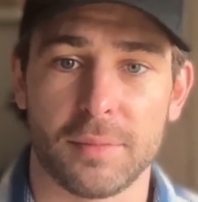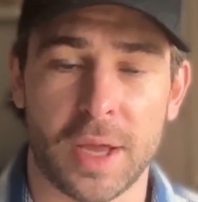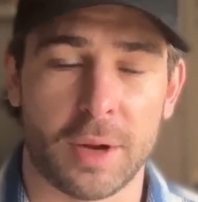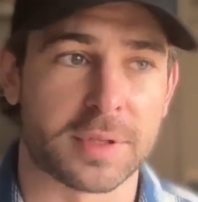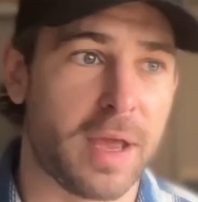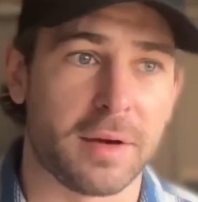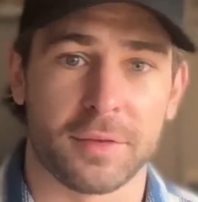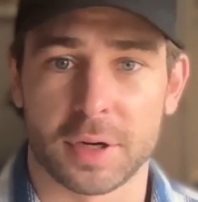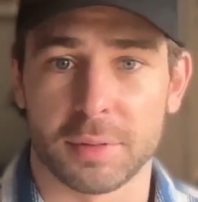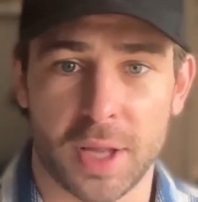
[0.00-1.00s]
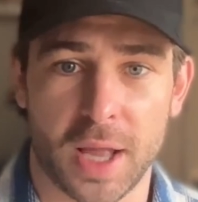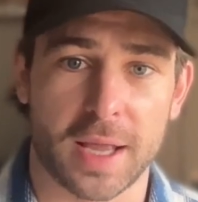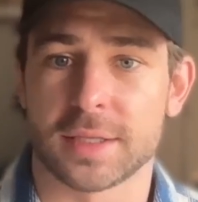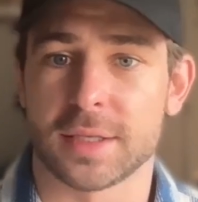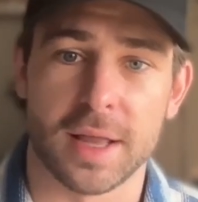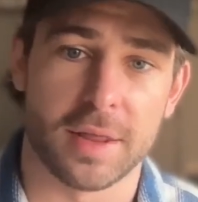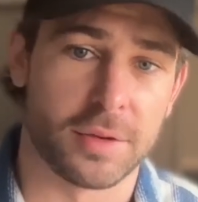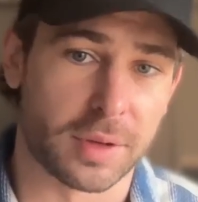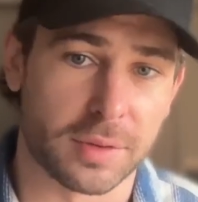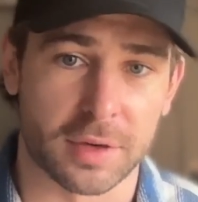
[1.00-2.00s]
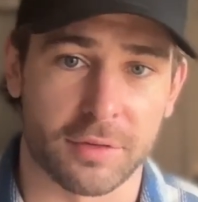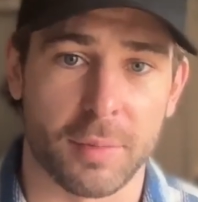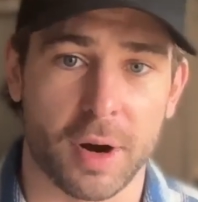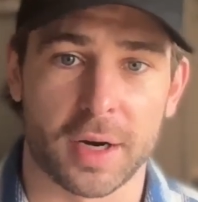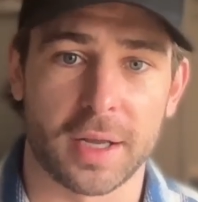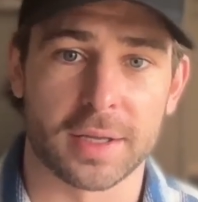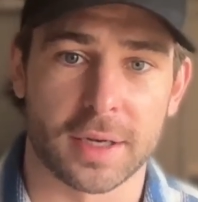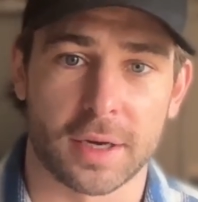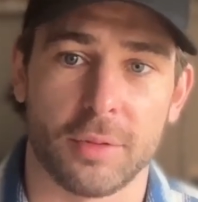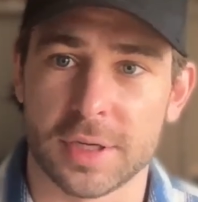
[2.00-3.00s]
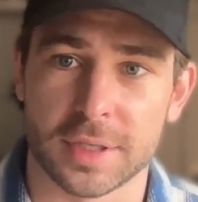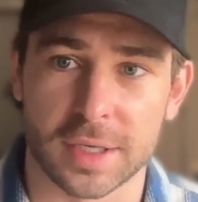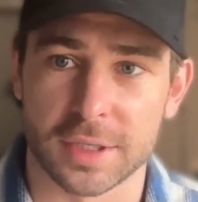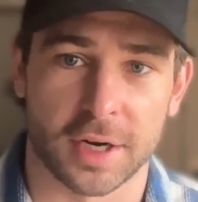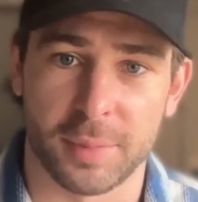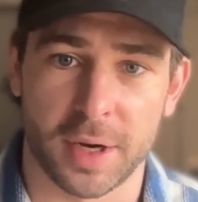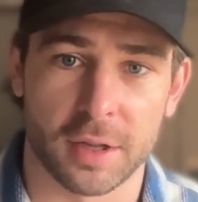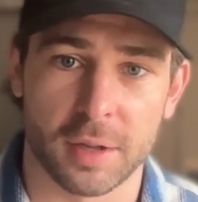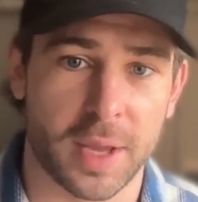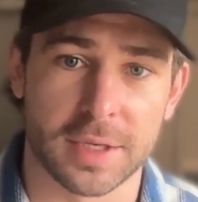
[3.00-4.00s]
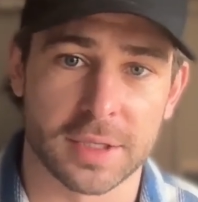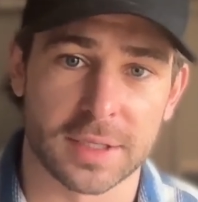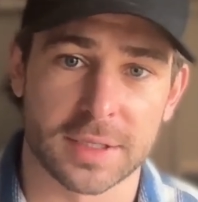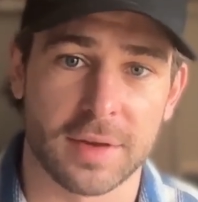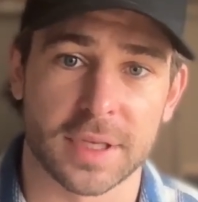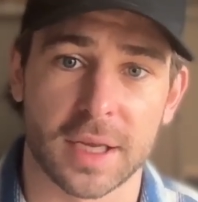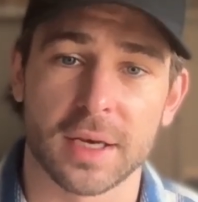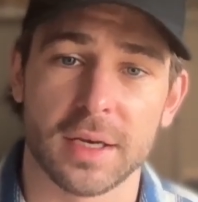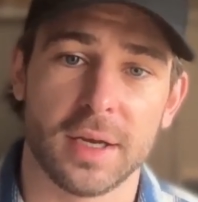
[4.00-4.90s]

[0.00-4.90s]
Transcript: That was meant for compliance, and then they were using it for marketing. It's like, oh, we just like inject a button on the page and it saves it.